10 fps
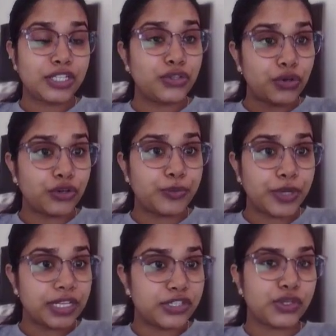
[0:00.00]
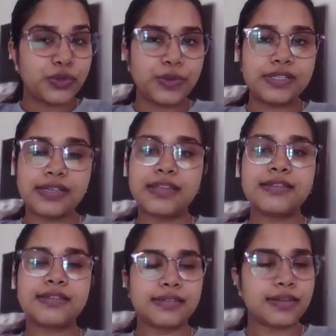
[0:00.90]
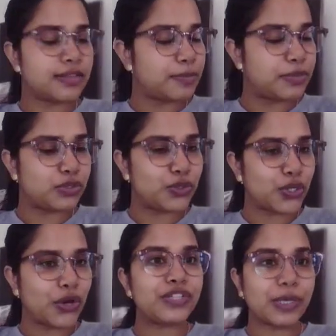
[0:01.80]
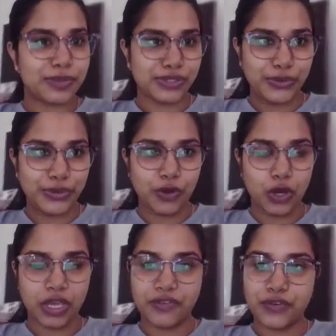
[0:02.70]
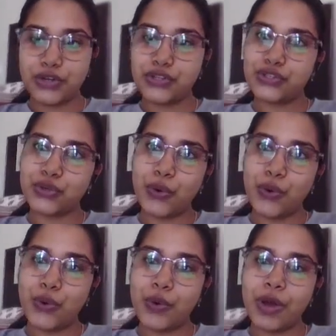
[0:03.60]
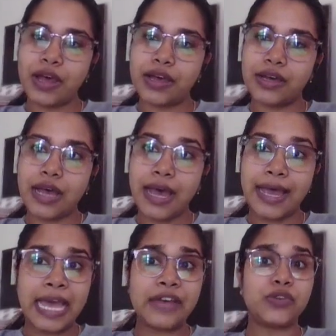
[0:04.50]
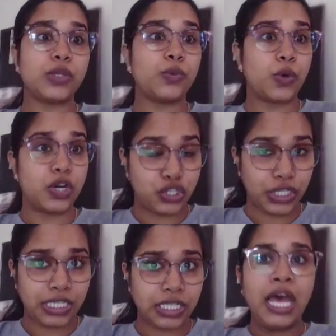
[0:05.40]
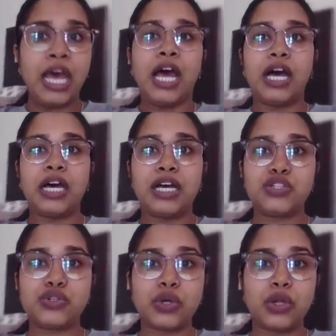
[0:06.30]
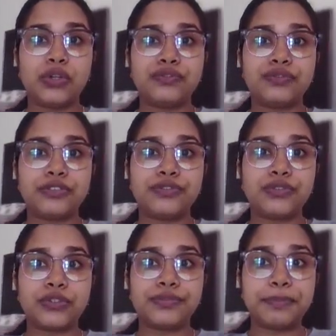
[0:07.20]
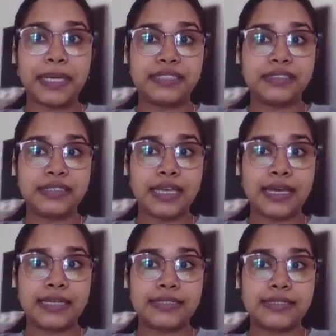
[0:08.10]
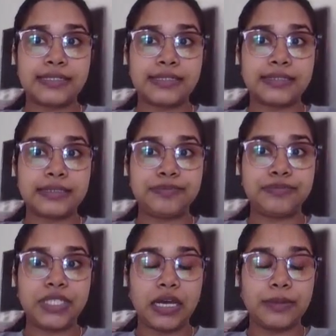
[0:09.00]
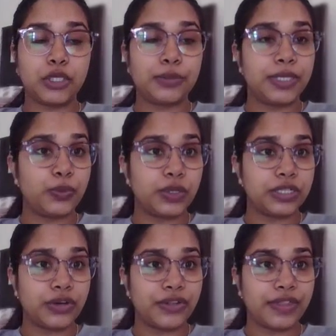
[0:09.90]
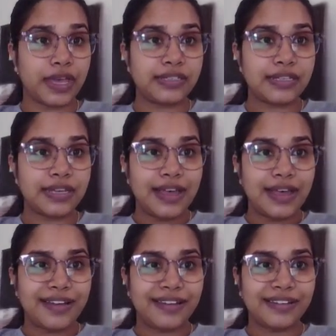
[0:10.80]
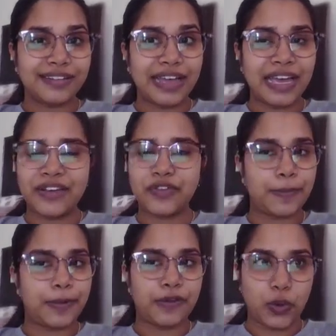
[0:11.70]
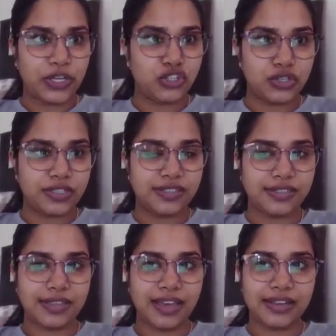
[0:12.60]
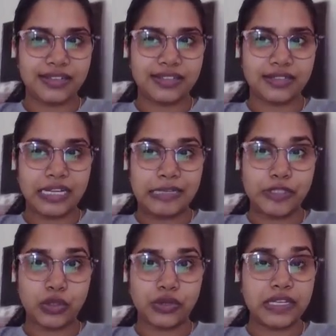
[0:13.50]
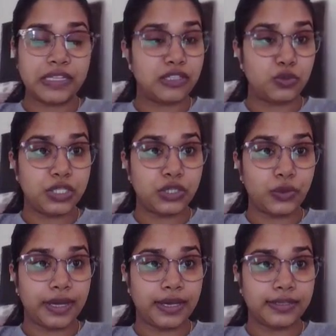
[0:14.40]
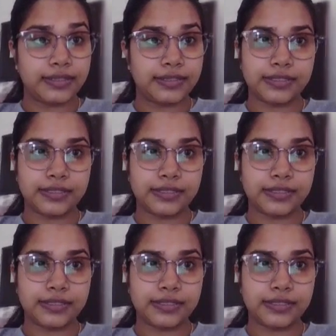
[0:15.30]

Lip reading: You're on Prerna's Universe, and this is another episode of toughest coding block ever. So I have another worksheet to solve for Python, and yeah, I'm going to be working on that. I have a couple of questions that I'll be solving in this video, and